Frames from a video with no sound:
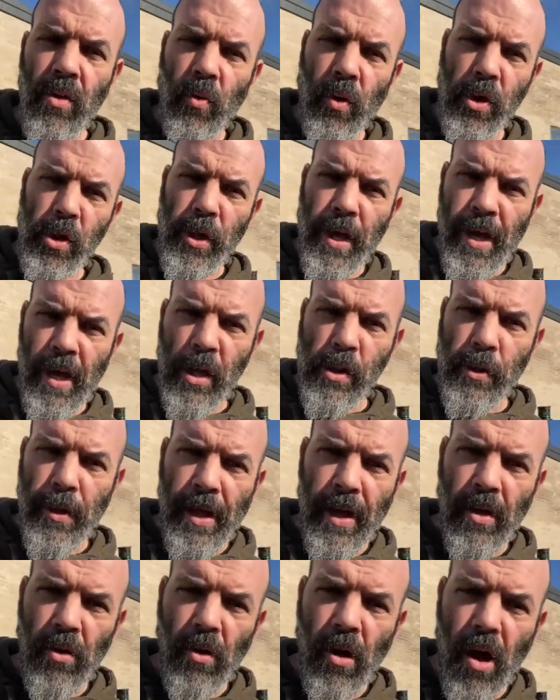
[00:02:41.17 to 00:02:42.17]
Once it has
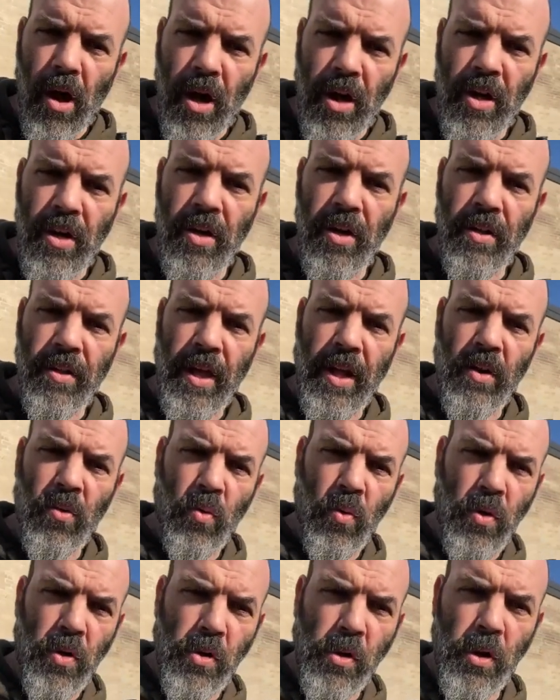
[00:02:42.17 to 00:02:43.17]
that lock, then it
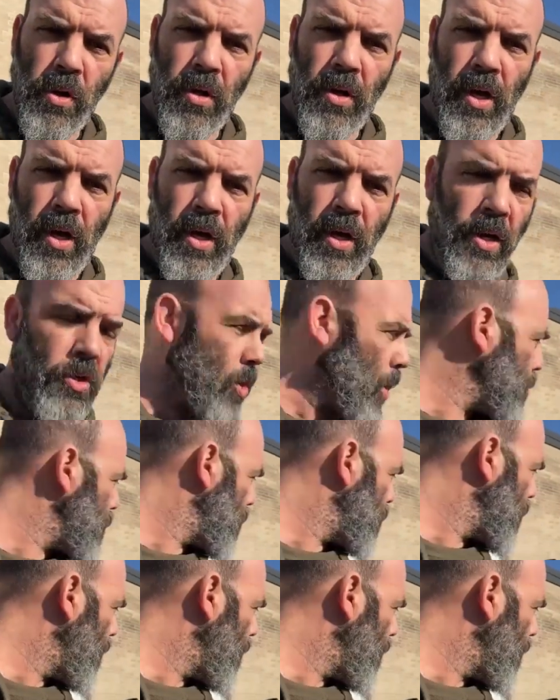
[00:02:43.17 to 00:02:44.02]
will adjust